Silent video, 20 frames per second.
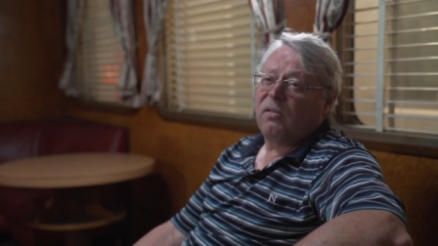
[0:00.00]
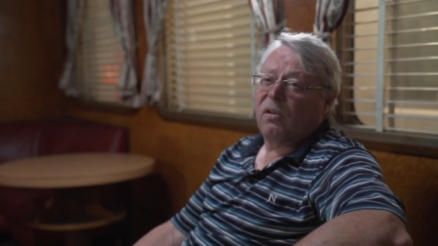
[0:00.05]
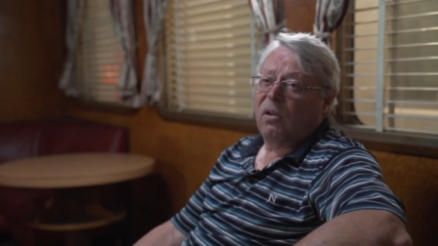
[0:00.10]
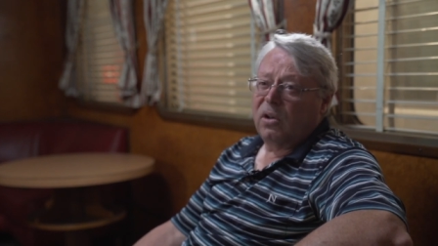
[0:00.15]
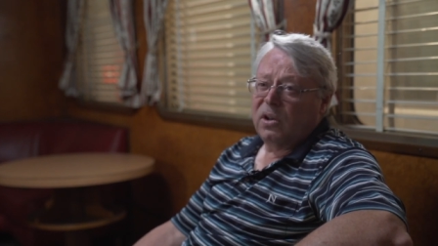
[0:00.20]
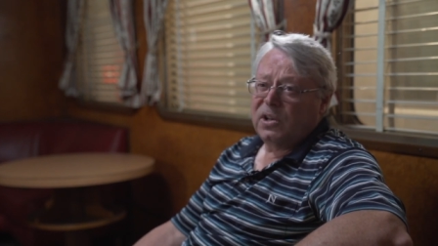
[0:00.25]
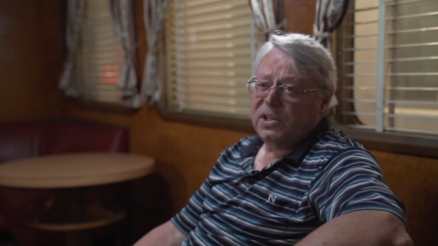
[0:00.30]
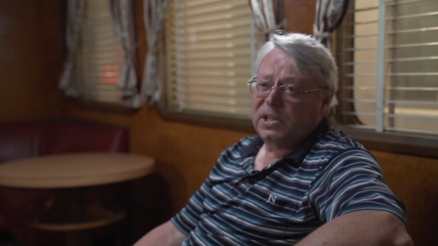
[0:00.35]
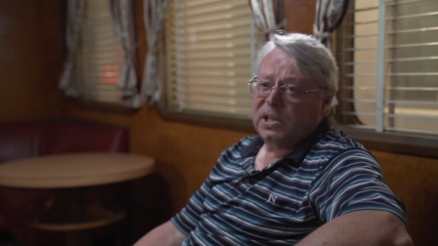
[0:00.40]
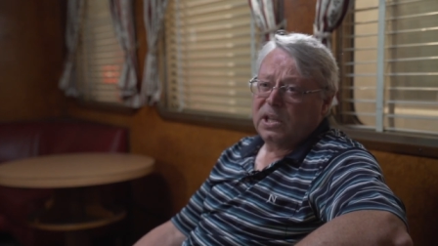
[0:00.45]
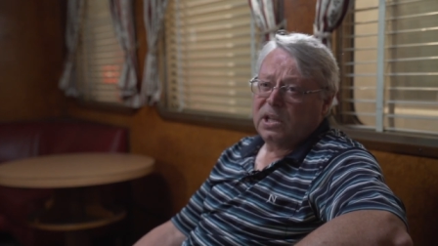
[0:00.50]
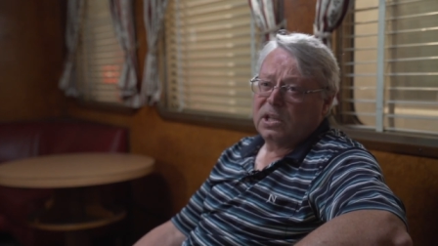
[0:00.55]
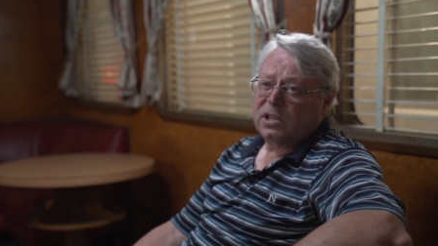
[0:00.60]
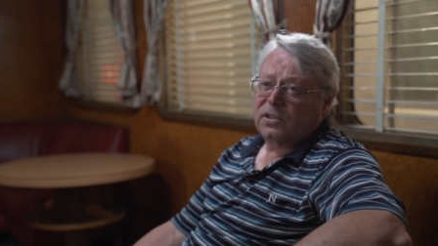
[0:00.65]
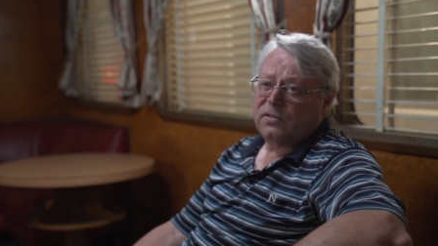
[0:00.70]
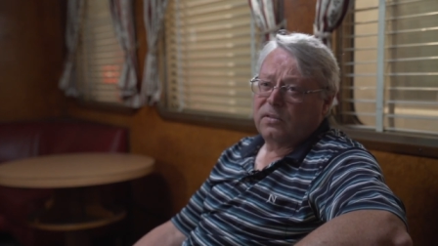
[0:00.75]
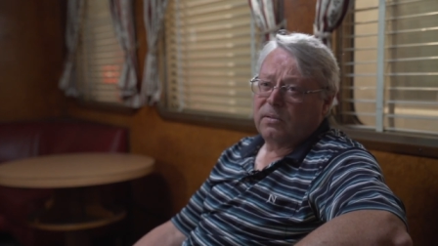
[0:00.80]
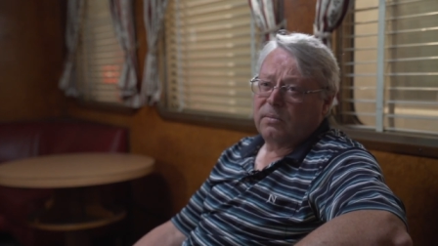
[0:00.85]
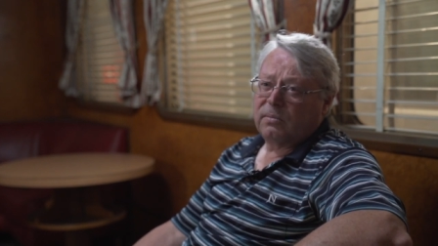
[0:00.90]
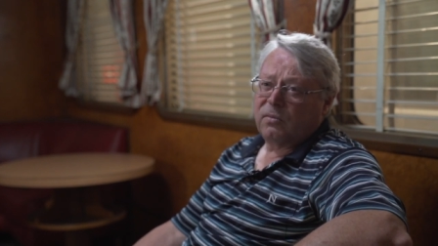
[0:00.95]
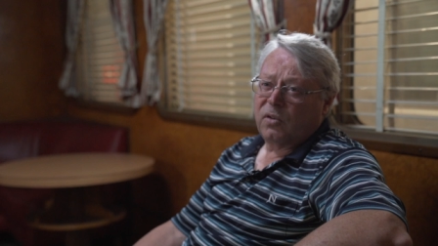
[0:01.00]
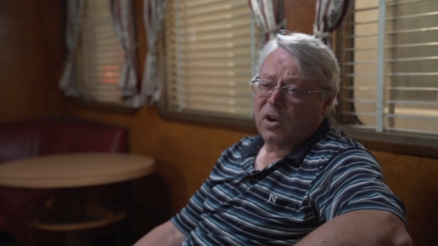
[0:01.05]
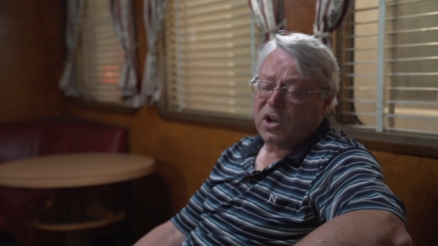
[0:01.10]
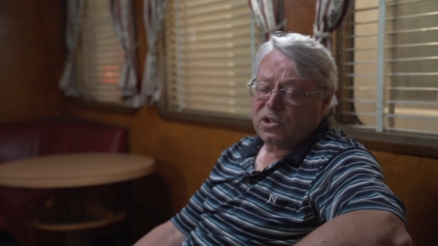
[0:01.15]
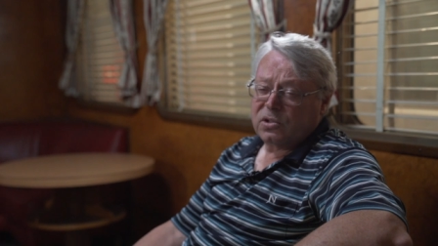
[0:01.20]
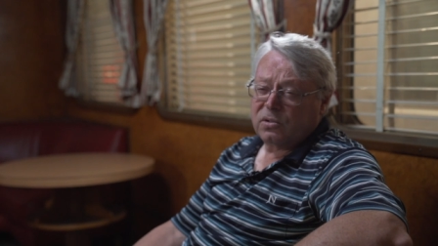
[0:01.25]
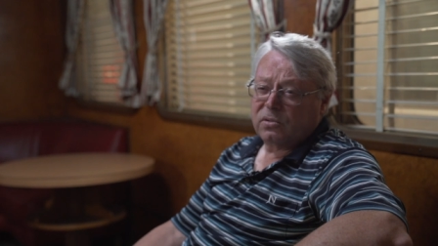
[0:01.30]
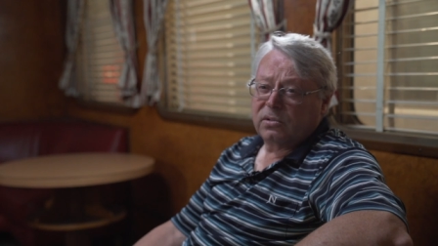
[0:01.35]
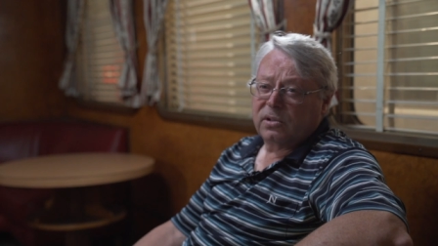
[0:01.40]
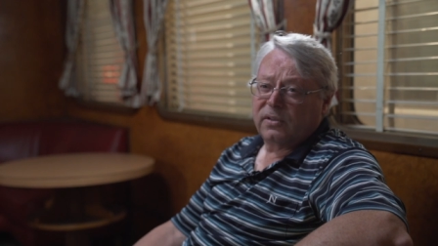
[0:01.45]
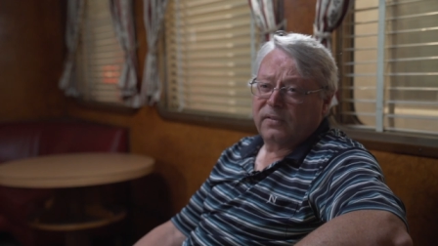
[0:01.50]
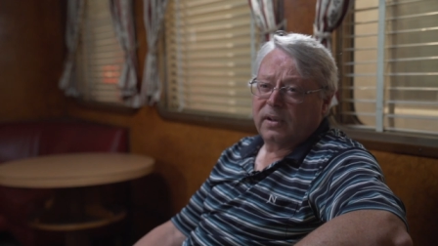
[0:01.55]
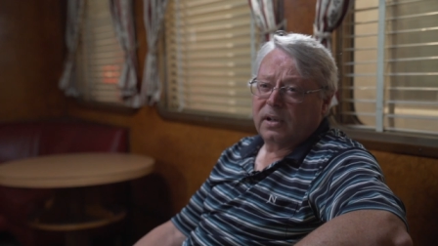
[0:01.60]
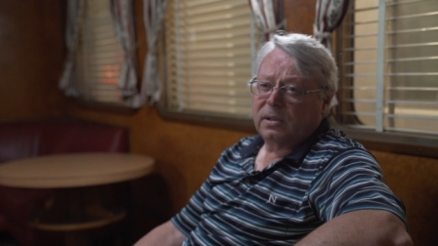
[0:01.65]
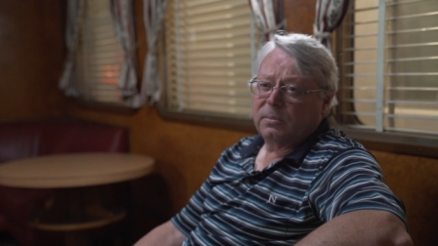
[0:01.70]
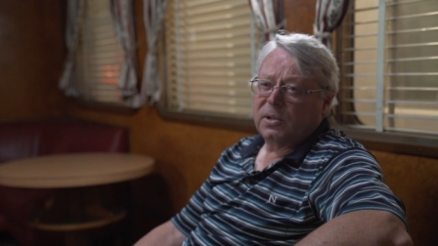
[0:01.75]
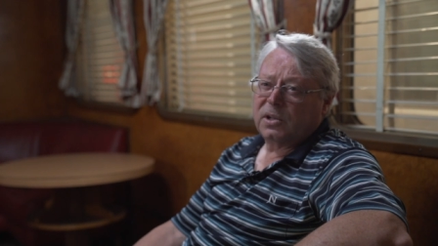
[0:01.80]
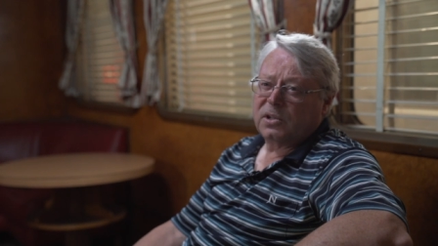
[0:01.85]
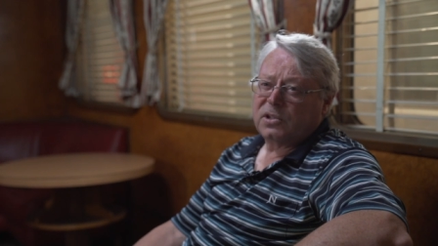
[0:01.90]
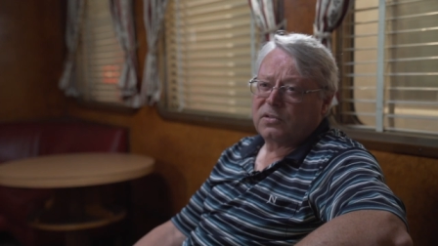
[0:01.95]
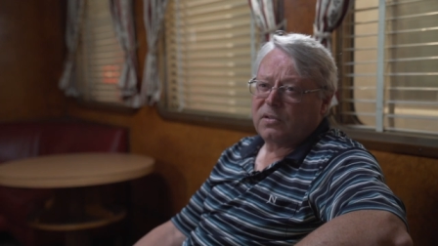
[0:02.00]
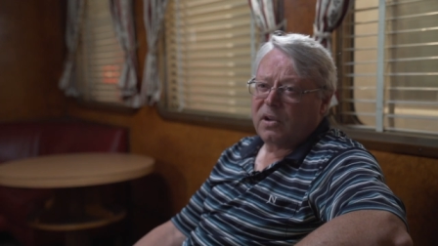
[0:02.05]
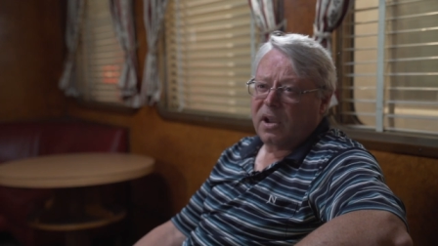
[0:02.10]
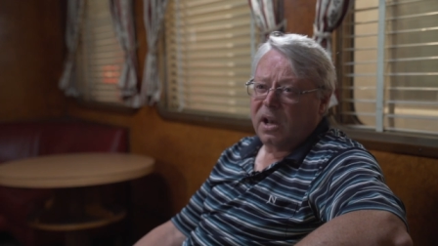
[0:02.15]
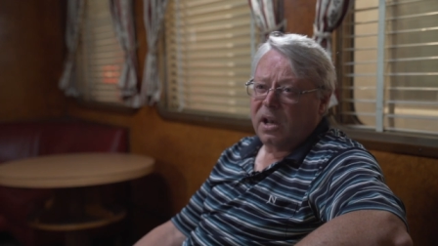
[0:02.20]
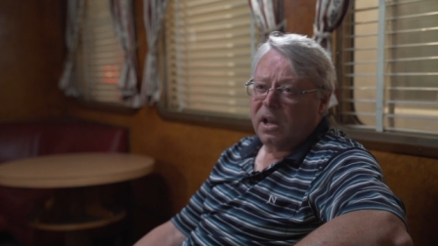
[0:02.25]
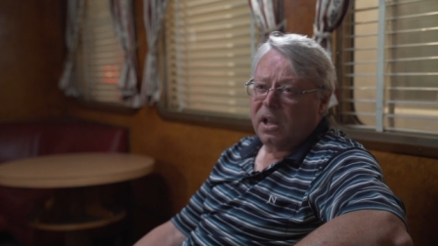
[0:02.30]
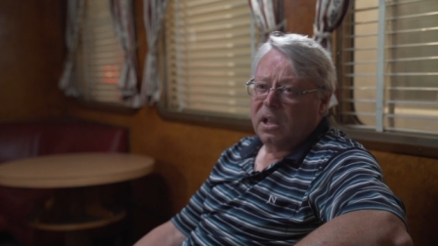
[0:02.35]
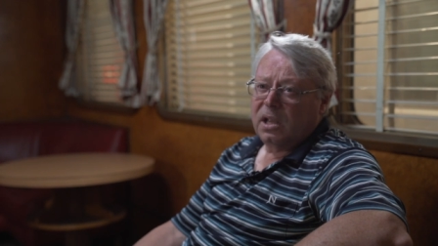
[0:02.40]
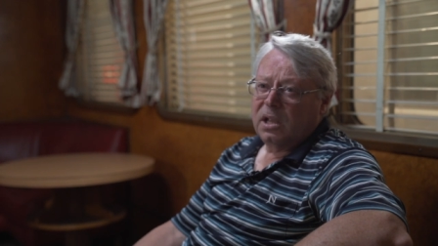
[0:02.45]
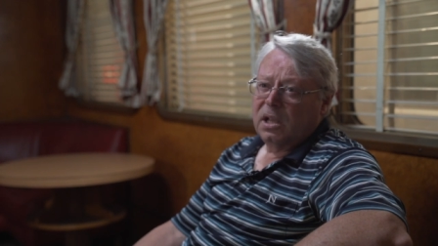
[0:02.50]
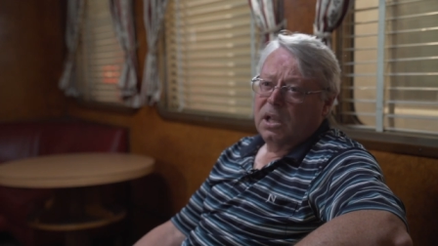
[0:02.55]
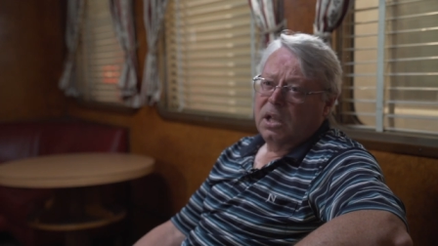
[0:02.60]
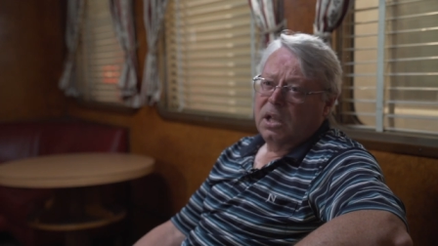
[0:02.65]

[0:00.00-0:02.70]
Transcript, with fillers: volunteers from Regional Development Australia,